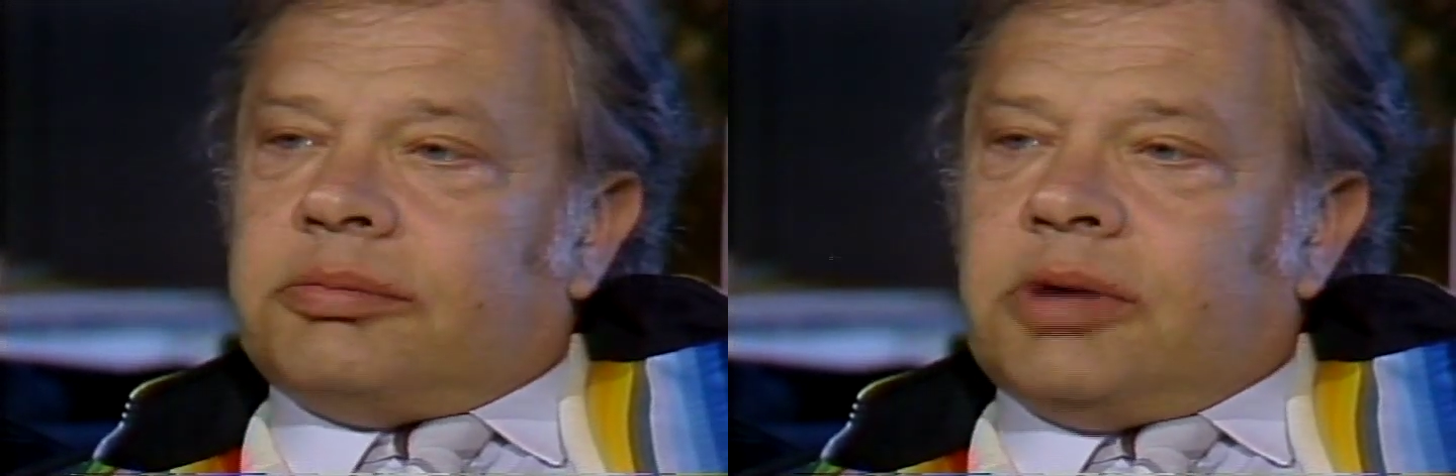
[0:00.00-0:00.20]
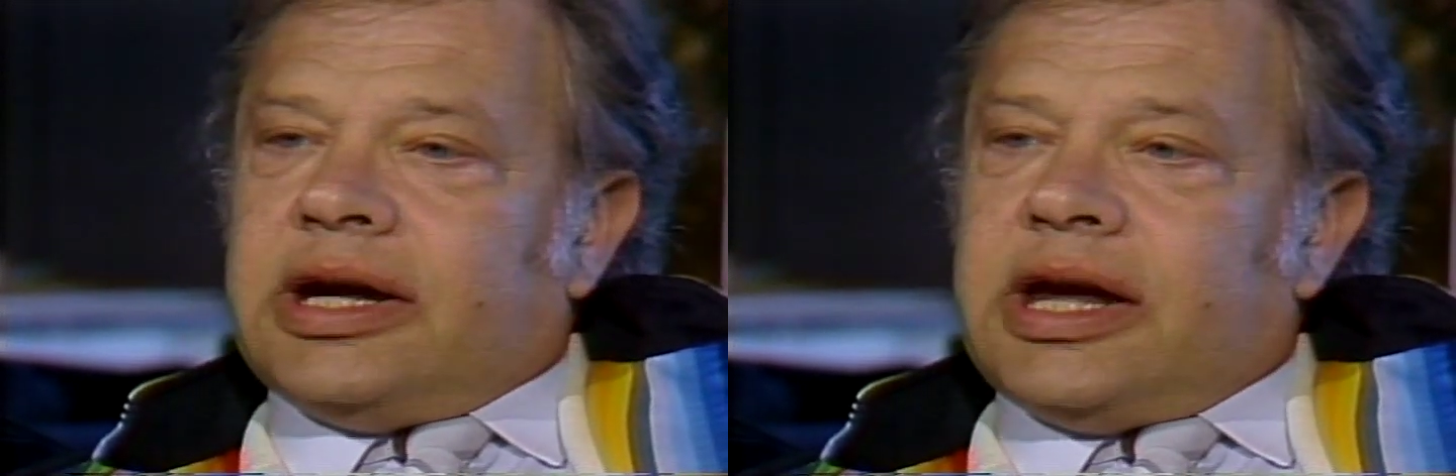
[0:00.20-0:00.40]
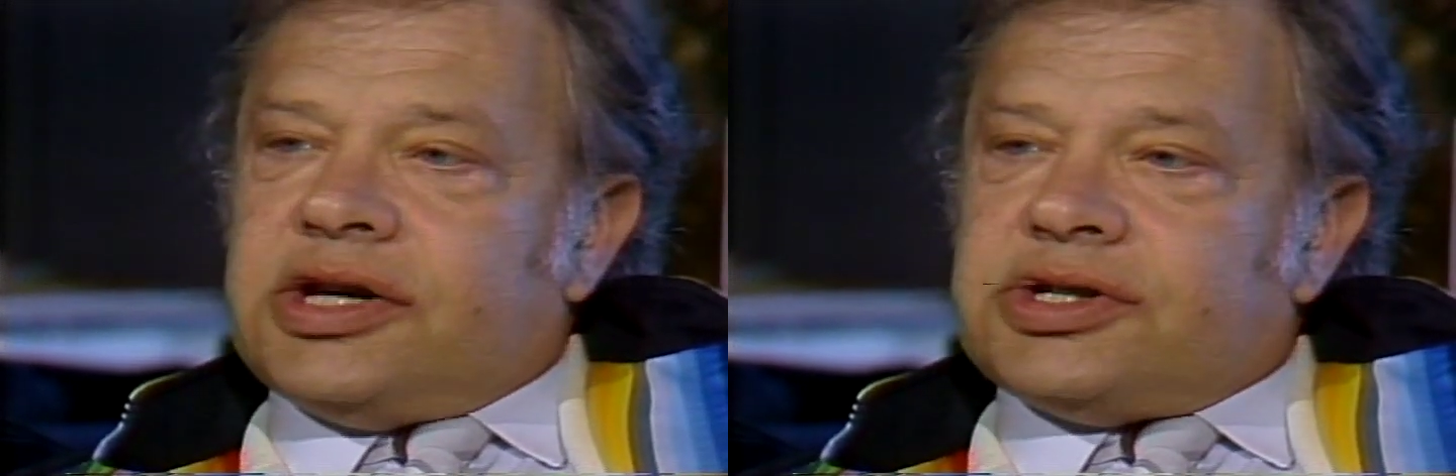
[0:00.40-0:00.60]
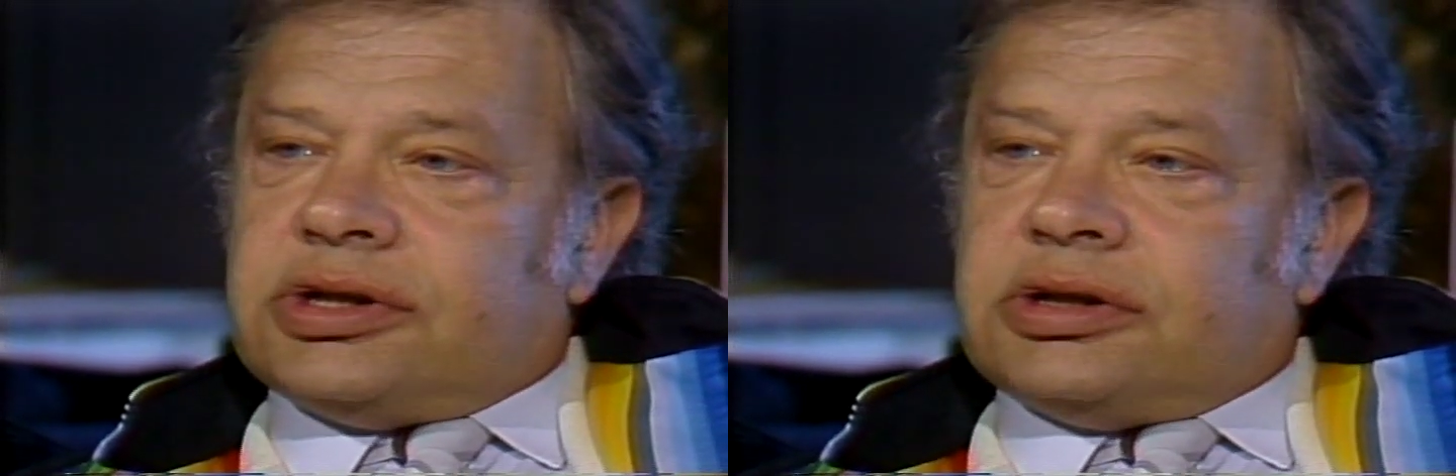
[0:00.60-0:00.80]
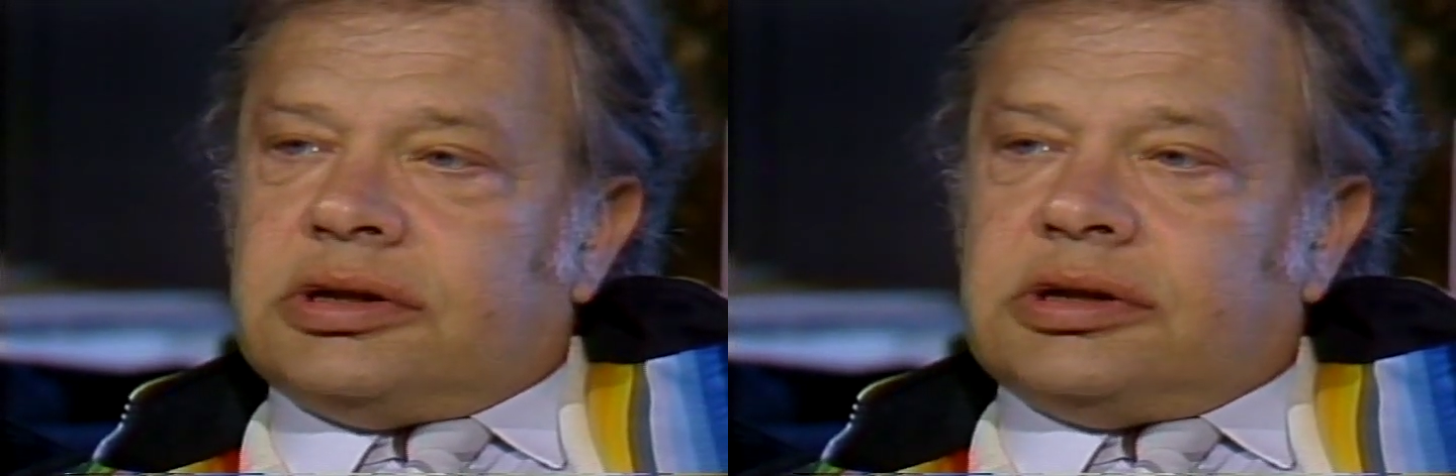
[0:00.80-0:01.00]
my
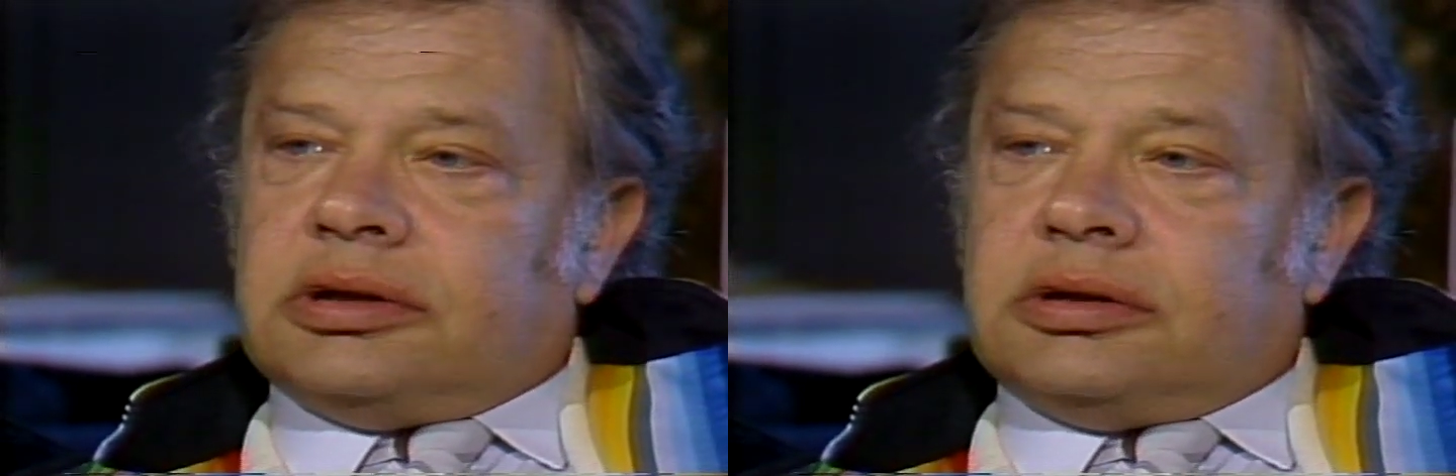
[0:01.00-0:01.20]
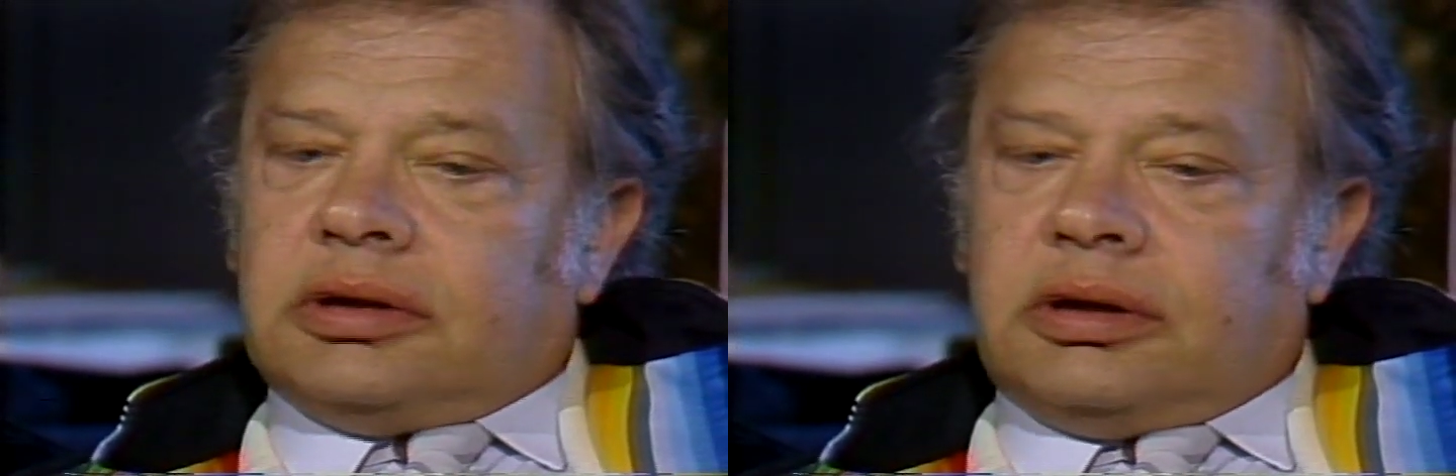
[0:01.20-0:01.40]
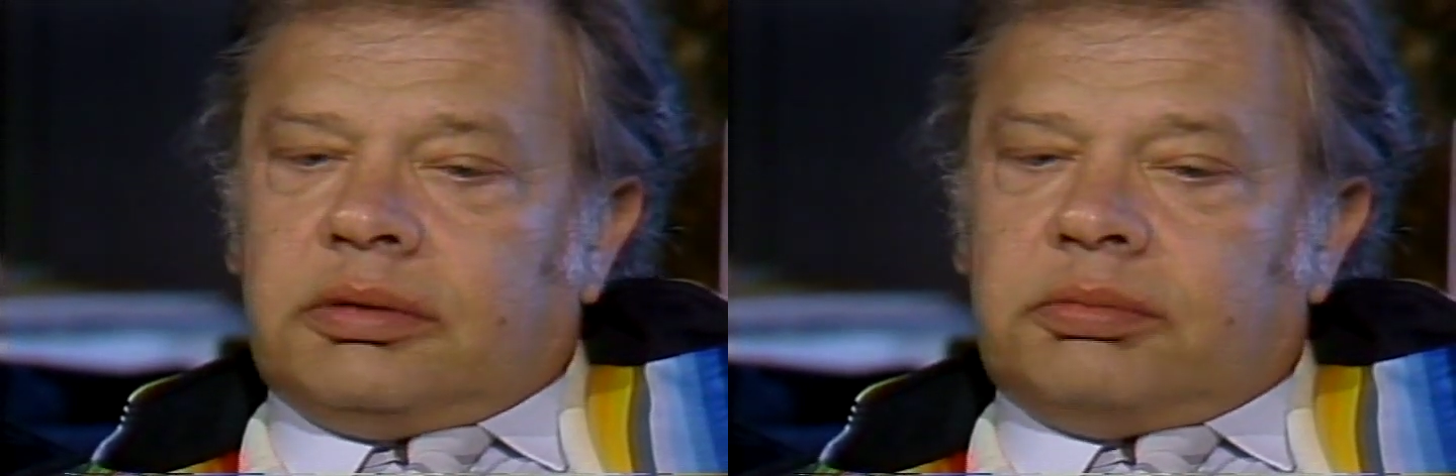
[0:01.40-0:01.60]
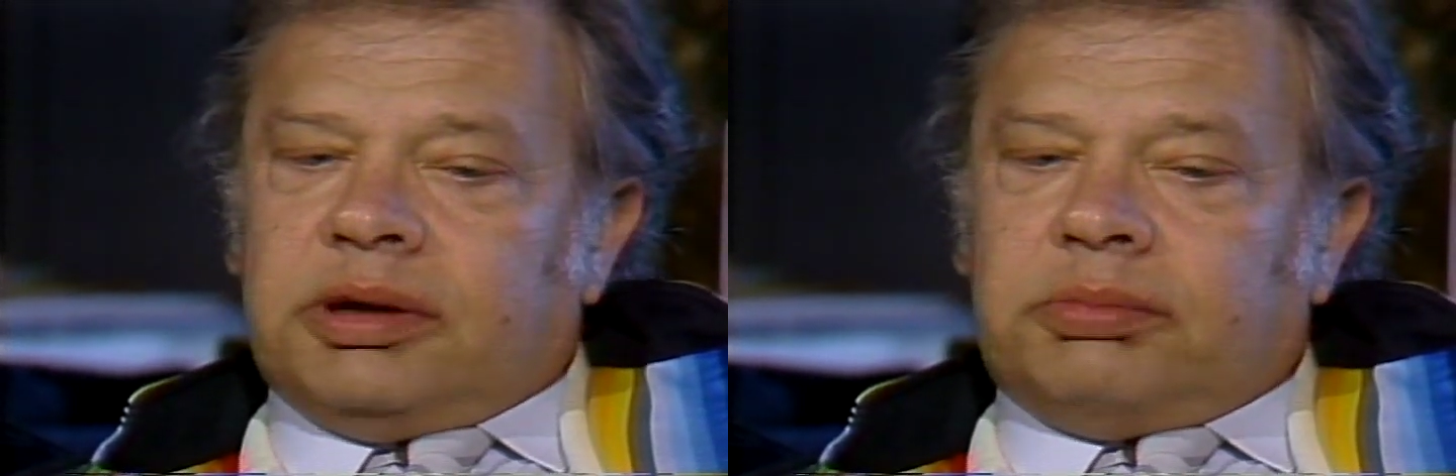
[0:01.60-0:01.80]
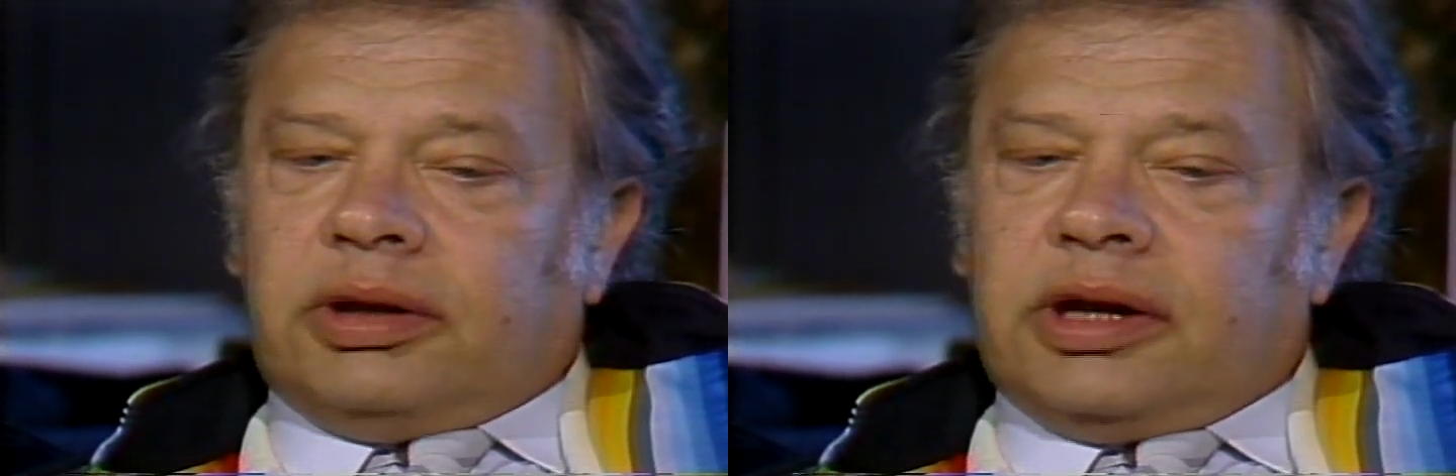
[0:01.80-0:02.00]
agent and
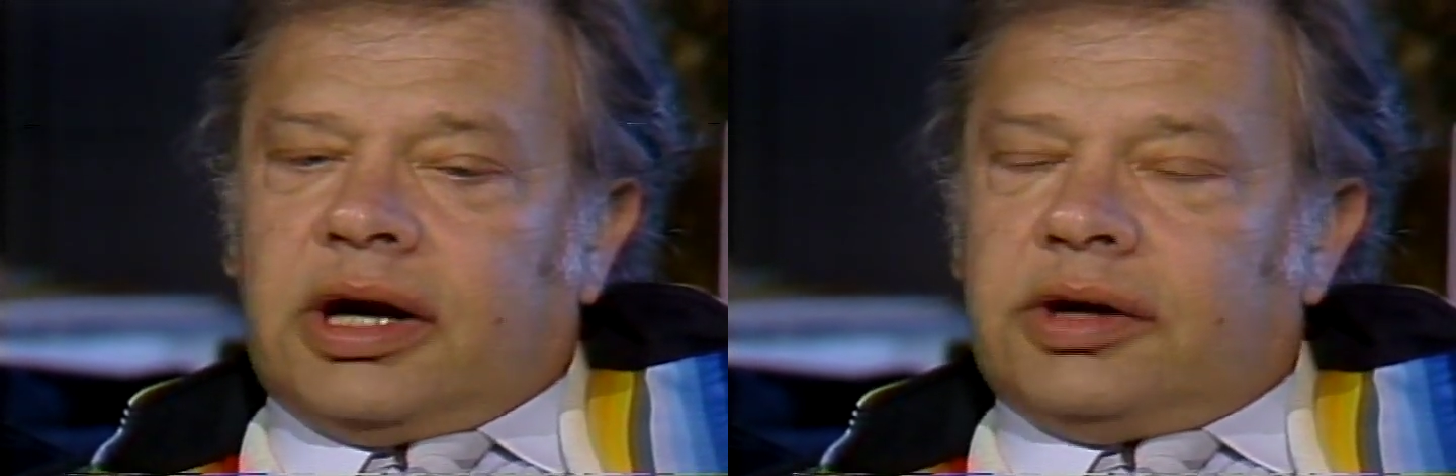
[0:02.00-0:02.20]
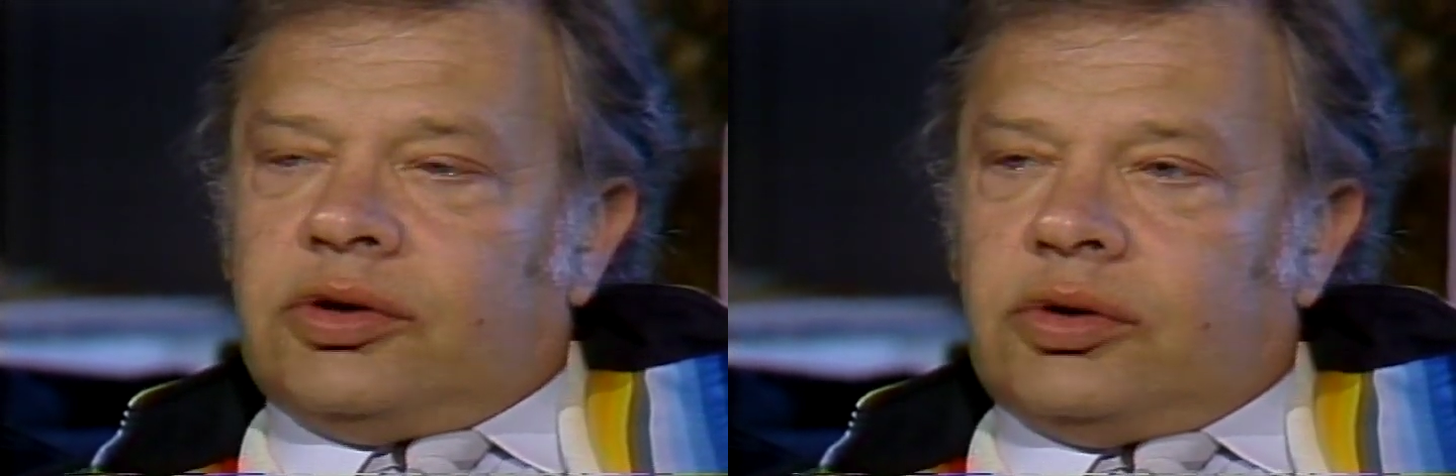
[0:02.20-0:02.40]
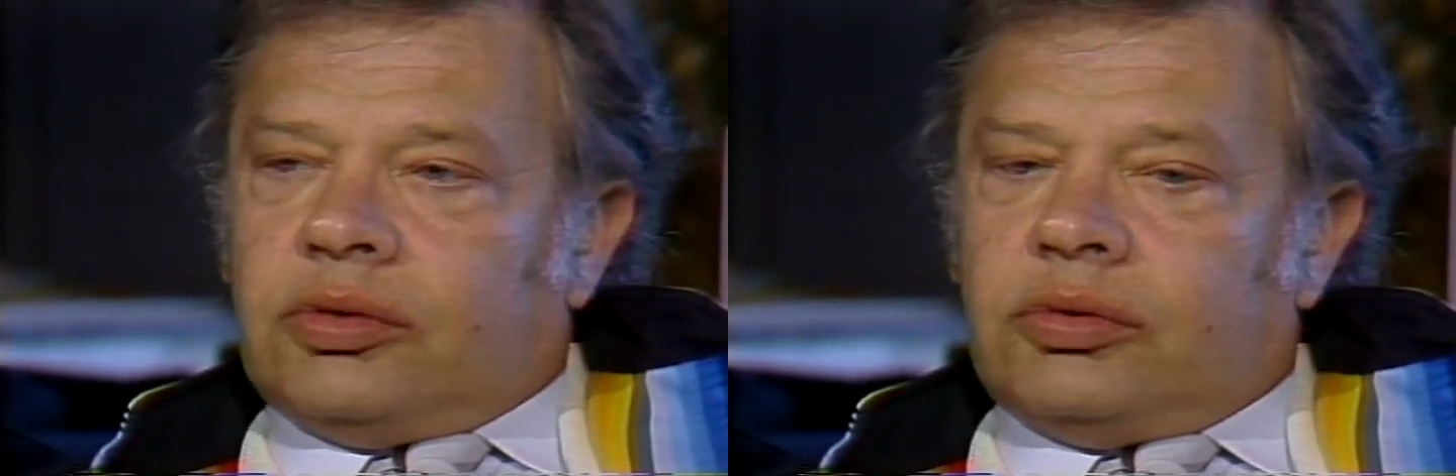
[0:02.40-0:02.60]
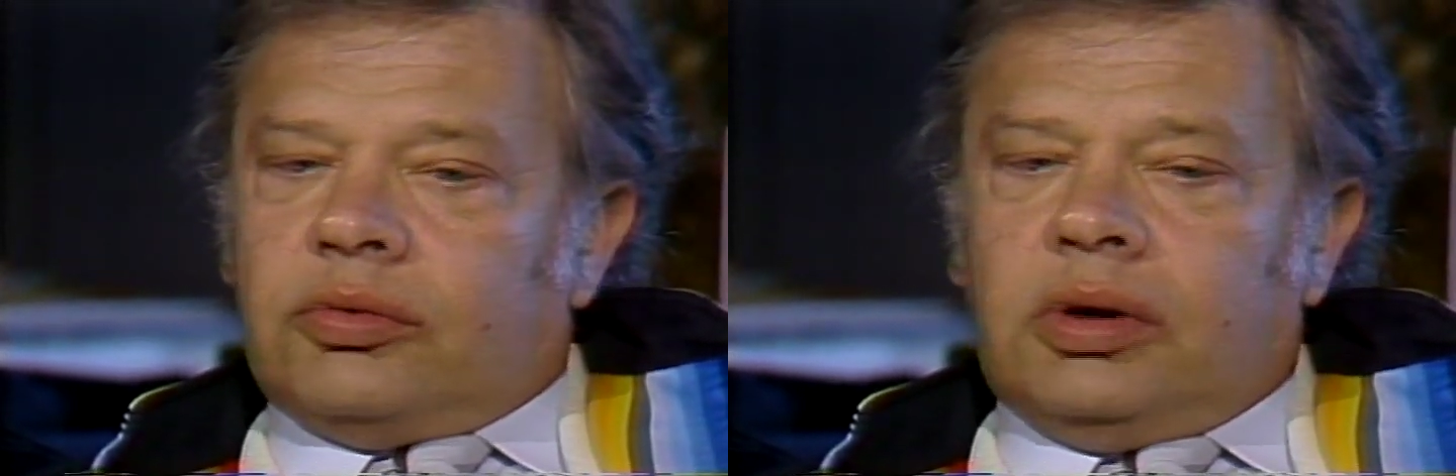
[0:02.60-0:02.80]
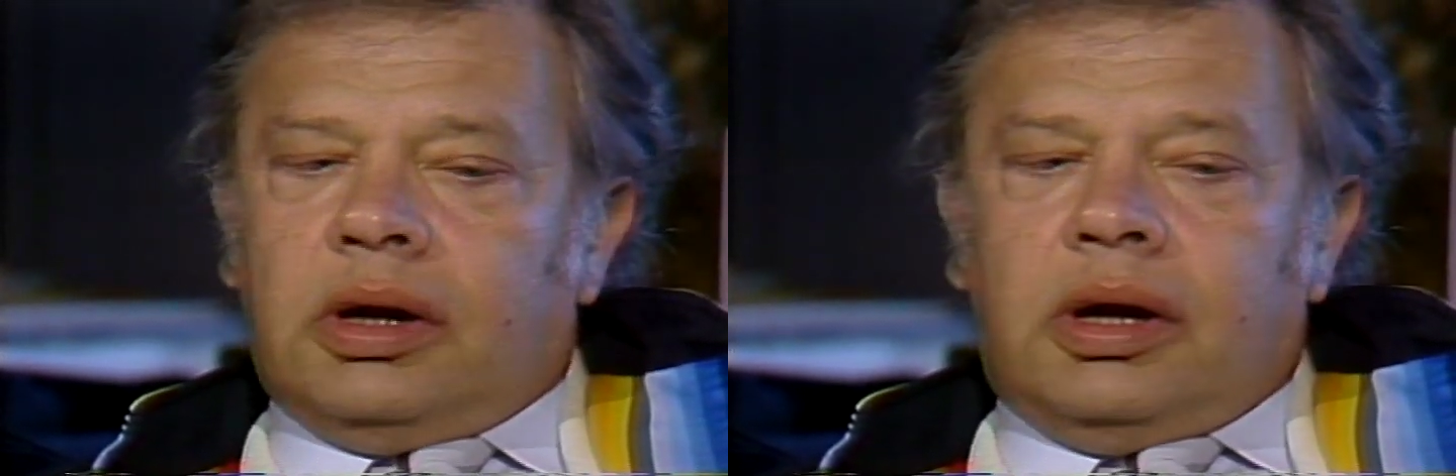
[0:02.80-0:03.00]
people that I knew,